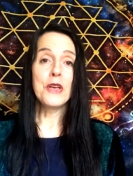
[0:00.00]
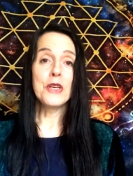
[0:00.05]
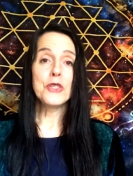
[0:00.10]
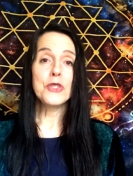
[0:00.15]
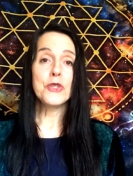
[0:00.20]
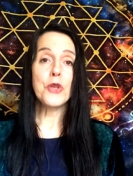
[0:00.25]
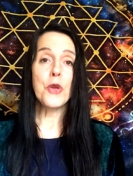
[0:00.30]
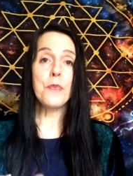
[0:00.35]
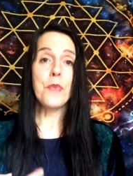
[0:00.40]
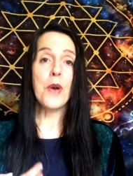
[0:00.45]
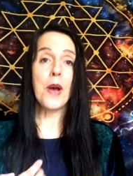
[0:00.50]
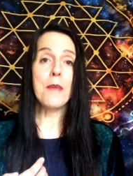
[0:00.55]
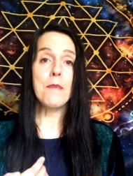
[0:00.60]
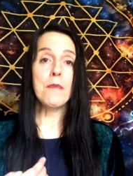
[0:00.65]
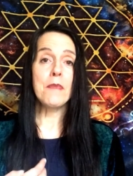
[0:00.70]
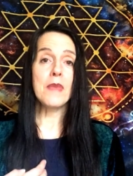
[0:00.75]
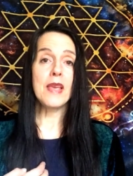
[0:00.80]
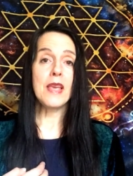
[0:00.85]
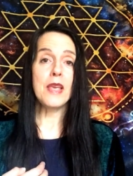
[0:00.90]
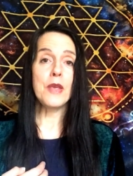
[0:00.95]
So by
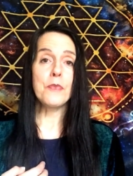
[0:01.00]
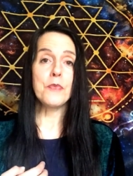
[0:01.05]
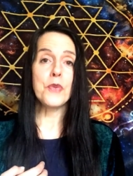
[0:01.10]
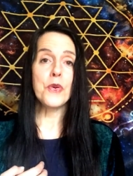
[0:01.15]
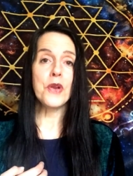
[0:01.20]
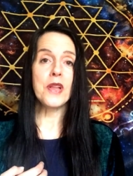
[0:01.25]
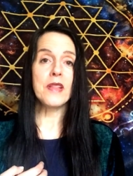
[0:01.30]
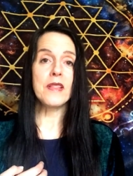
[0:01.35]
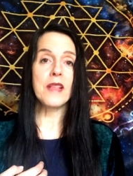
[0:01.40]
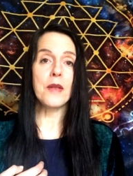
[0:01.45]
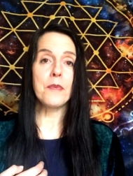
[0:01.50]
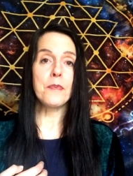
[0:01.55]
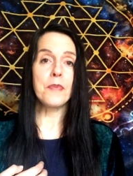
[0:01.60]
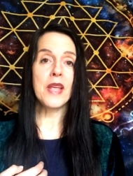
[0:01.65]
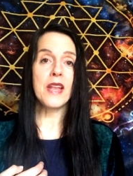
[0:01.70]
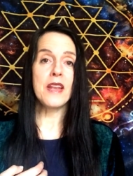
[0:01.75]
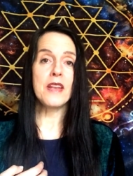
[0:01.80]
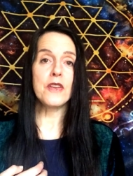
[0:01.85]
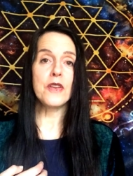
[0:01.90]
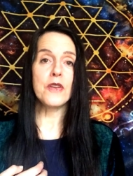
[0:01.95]
me putting that
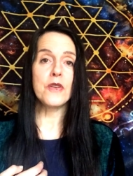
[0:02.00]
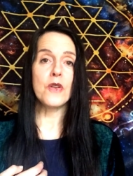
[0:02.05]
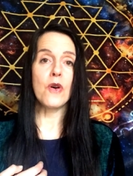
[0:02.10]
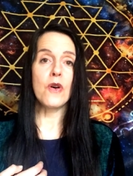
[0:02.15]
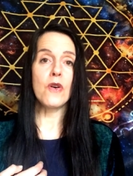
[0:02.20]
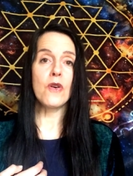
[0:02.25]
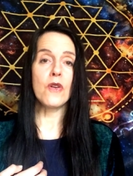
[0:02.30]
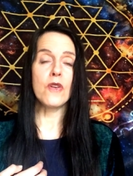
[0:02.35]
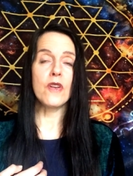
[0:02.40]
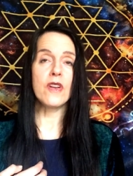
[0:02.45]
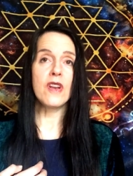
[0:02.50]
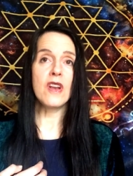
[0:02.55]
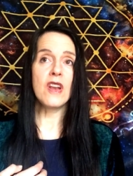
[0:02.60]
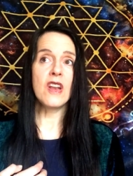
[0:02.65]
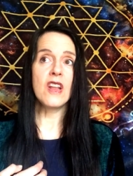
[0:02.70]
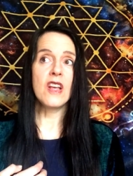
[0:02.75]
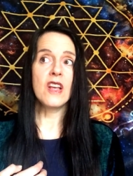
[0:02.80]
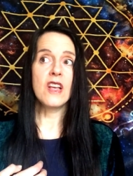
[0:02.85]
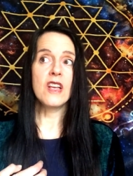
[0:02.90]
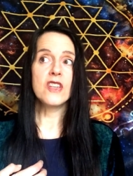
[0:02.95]
pendant on,
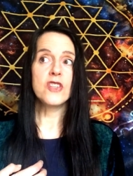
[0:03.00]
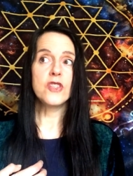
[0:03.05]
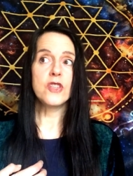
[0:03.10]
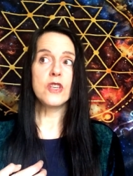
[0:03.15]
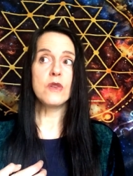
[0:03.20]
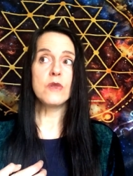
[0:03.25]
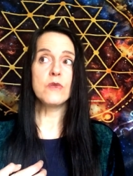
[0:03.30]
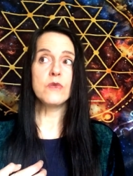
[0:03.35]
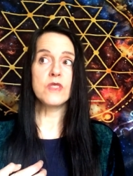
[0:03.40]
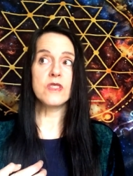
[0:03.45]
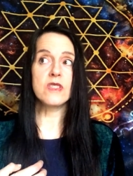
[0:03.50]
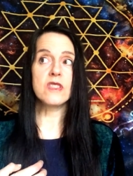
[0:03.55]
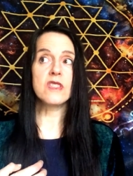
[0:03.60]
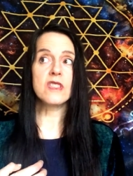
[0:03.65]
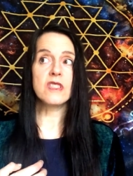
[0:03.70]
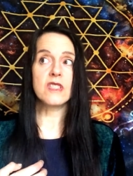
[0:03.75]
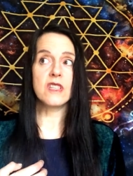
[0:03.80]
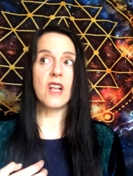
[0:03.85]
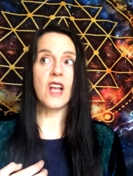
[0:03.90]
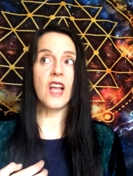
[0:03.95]
she
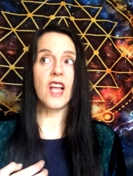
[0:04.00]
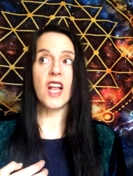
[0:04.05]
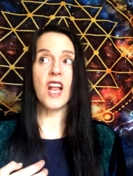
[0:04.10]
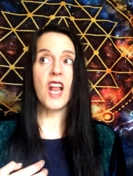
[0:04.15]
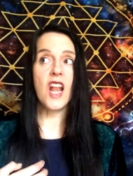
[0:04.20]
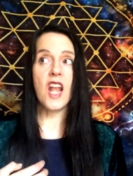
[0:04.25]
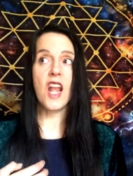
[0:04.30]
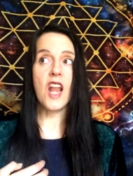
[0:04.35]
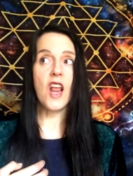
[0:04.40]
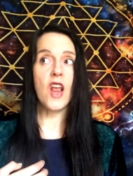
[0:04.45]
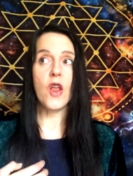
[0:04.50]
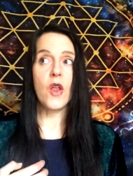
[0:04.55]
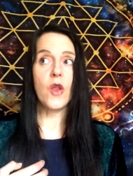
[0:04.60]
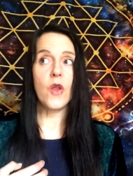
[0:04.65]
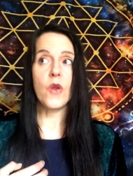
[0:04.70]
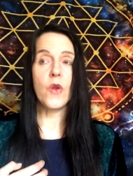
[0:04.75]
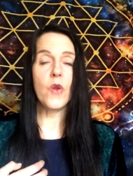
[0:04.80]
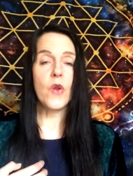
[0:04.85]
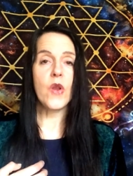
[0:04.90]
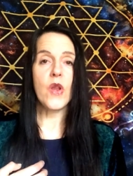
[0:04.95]
was like, no,
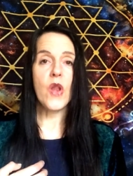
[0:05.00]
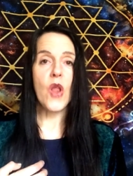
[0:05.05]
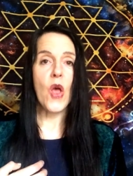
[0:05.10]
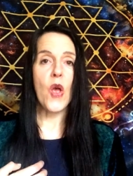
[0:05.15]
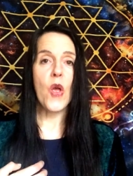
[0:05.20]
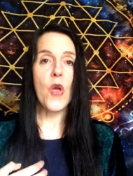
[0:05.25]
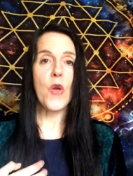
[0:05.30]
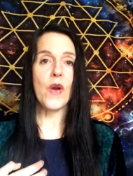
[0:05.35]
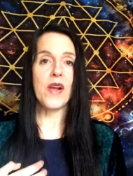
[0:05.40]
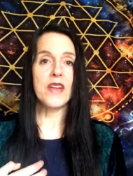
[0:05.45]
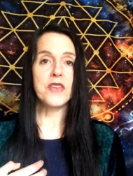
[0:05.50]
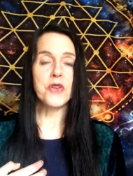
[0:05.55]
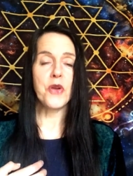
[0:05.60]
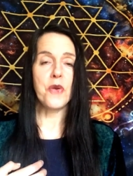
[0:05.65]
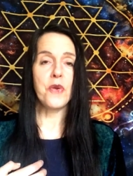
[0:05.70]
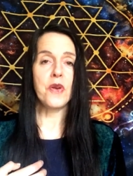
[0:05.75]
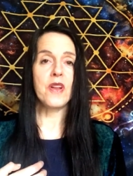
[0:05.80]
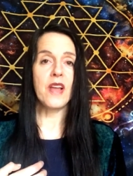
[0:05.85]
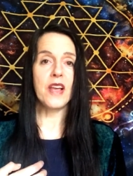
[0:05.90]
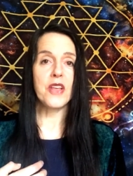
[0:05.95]
no, I
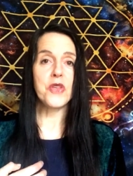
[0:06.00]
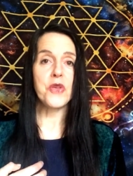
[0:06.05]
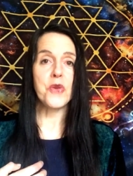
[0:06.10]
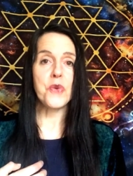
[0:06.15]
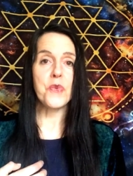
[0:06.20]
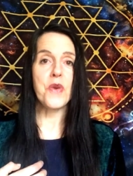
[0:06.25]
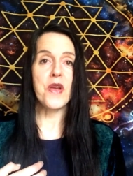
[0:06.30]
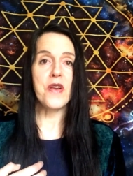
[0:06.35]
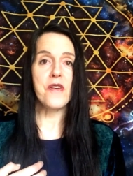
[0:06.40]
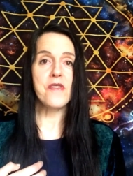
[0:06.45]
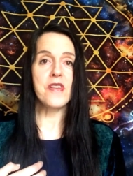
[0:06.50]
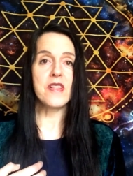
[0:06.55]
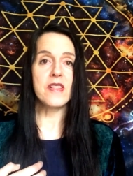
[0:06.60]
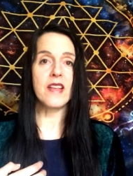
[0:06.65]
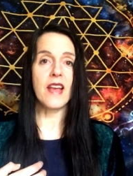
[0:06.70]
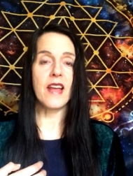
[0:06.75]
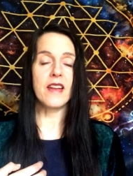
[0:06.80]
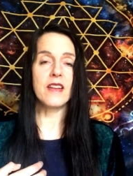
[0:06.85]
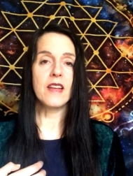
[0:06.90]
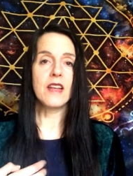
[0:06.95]
don't like you wearing
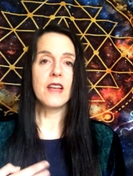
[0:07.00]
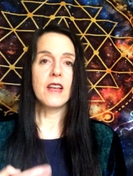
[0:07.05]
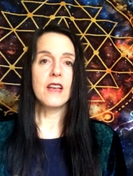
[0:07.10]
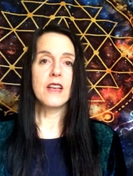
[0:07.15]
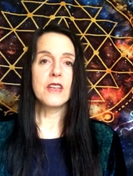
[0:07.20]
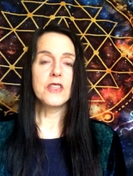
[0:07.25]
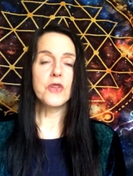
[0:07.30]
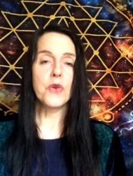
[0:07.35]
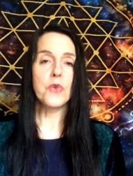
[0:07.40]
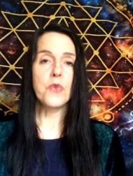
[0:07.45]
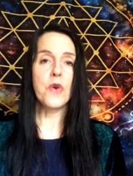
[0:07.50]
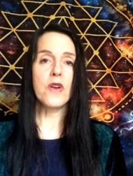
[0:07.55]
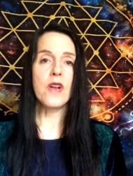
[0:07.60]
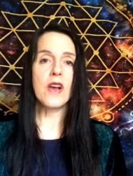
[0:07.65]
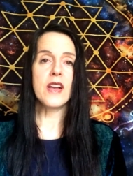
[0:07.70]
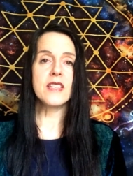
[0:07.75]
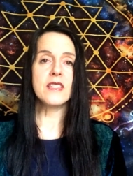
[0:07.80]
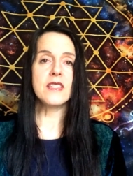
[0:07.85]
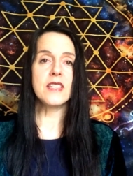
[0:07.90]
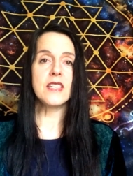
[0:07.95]
that. So what
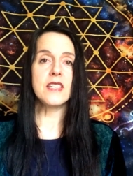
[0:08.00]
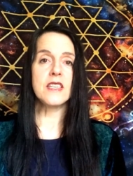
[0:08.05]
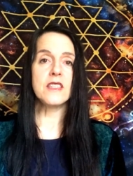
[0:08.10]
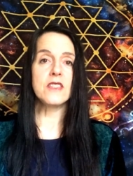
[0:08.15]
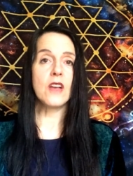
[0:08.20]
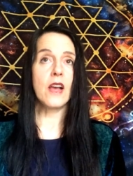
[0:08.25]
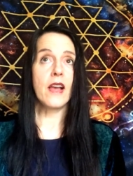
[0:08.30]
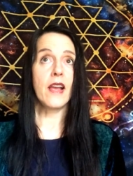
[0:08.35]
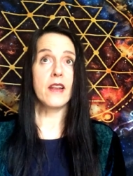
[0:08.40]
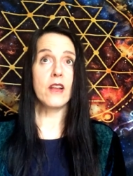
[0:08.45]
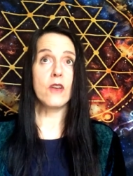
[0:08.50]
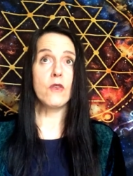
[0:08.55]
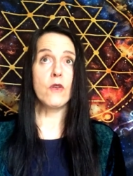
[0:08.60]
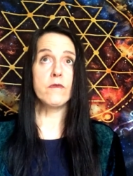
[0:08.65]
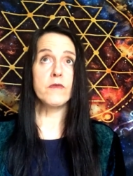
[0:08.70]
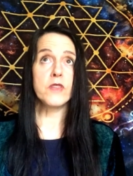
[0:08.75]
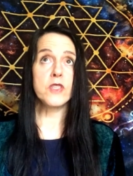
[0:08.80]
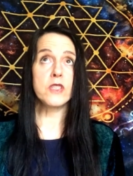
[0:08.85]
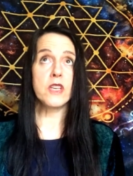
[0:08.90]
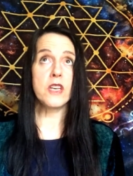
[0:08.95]
I did is I had a
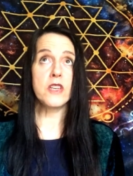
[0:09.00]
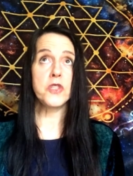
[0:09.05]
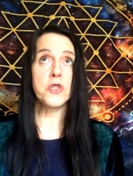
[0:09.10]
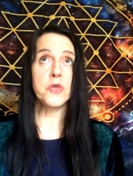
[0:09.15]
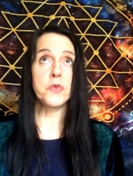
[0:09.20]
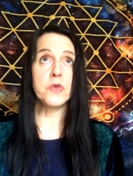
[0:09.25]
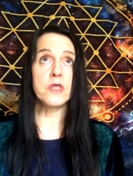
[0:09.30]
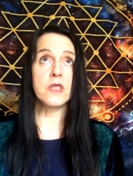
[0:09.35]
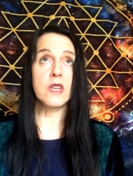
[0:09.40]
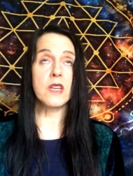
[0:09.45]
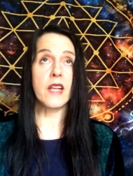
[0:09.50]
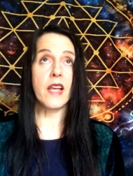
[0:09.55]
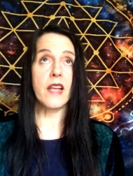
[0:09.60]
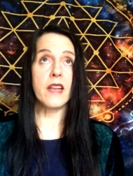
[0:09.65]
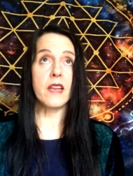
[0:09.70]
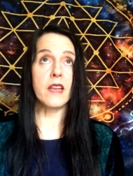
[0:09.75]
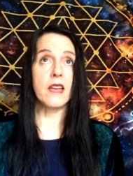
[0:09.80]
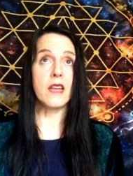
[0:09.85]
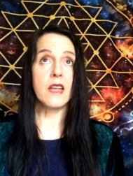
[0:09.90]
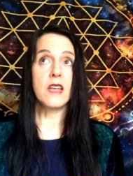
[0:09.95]
conversation with the
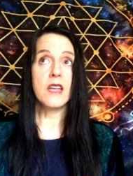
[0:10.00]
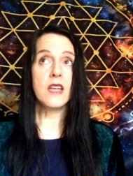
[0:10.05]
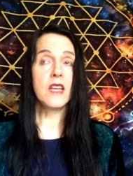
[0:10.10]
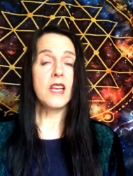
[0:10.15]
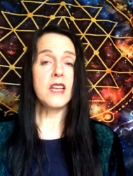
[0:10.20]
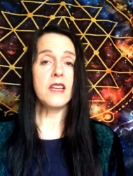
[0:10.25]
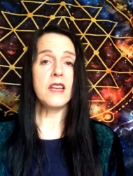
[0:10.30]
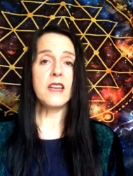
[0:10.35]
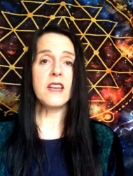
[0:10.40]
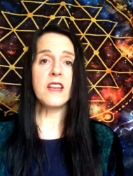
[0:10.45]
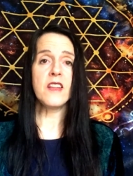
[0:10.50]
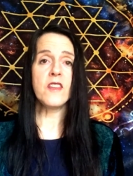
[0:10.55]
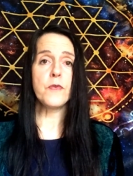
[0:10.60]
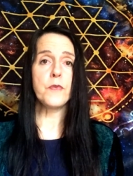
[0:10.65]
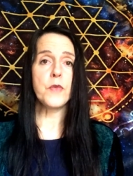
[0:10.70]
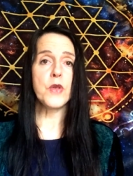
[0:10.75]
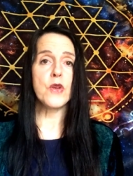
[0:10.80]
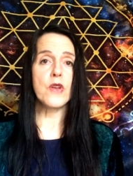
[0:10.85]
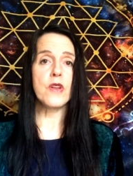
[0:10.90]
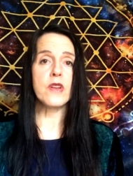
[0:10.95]
lady. He didn't
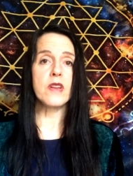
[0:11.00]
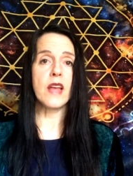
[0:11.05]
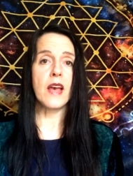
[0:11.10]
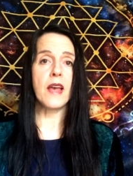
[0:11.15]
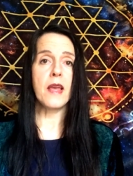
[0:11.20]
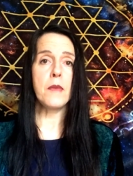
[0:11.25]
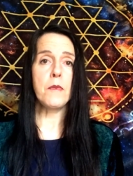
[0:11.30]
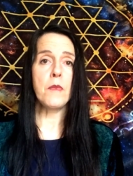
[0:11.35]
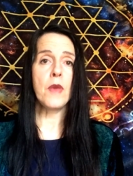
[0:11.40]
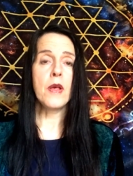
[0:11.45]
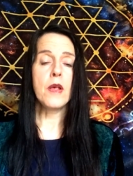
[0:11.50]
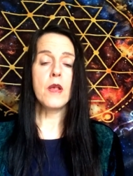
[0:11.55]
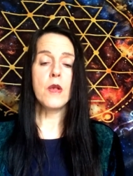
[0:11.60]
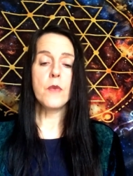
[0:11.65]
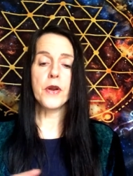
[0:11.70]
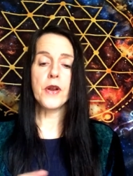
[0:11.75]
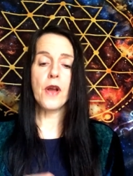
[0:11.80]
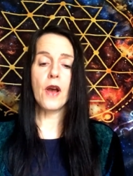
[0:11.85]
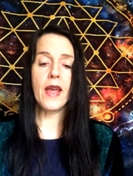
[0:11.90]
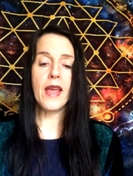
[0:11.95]
give me her name,
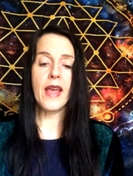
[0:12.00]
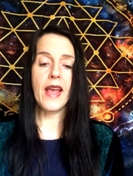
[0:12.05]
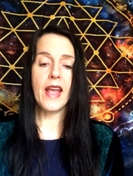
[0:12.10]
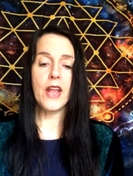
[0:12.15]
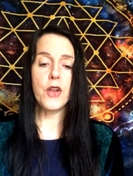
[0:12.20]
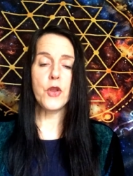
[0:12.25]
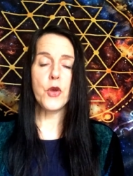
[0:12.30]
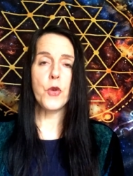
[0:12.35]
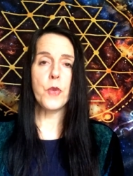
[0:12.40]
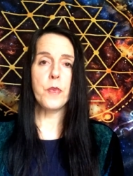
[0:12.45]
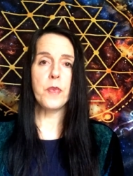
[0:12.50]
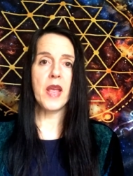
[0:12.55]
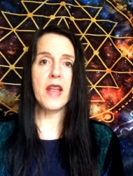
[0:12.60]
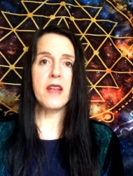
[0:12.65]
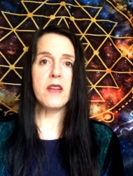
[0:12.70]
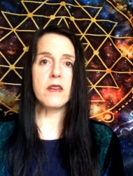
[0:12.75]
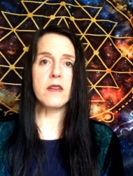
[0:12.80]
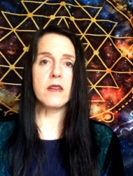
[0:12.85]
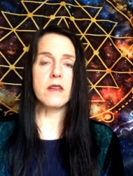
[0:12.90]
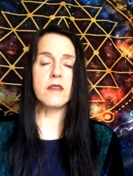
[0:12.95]
but I had her
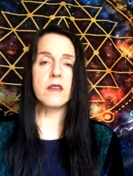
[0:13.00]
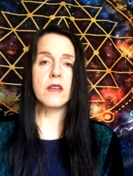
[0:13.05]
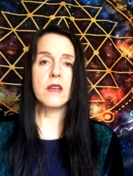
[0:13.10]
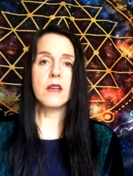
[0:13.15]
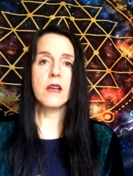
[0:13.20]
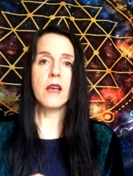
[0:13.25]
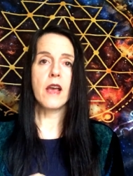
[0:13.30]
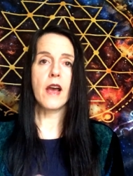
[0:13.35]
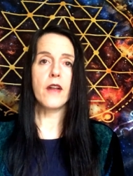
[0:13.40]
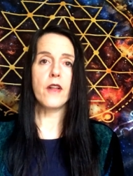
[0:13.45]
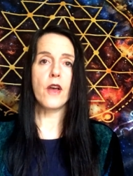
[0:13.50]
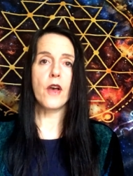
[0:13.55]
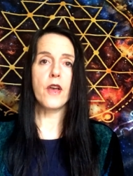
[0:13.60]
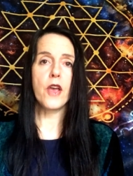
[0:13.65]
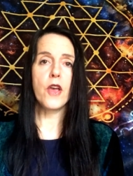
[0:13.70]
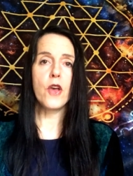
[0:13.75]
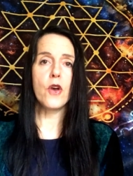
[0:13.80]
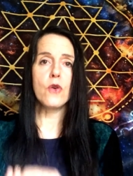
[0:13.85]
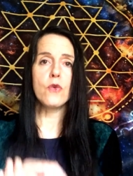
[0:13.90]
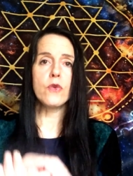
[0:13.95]
pendant and I
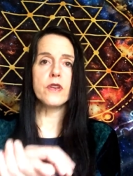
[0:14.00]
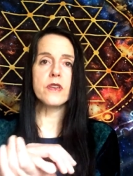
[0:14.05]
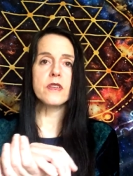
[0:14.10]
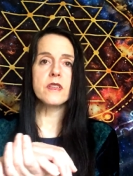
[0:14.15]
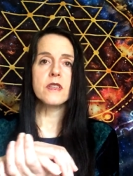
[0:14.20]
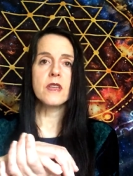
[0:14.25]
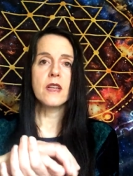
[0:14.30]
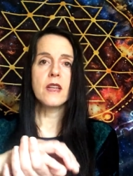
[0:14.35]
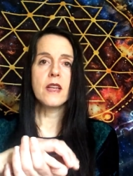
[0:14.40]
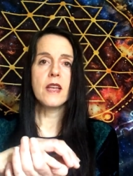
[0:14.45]
held it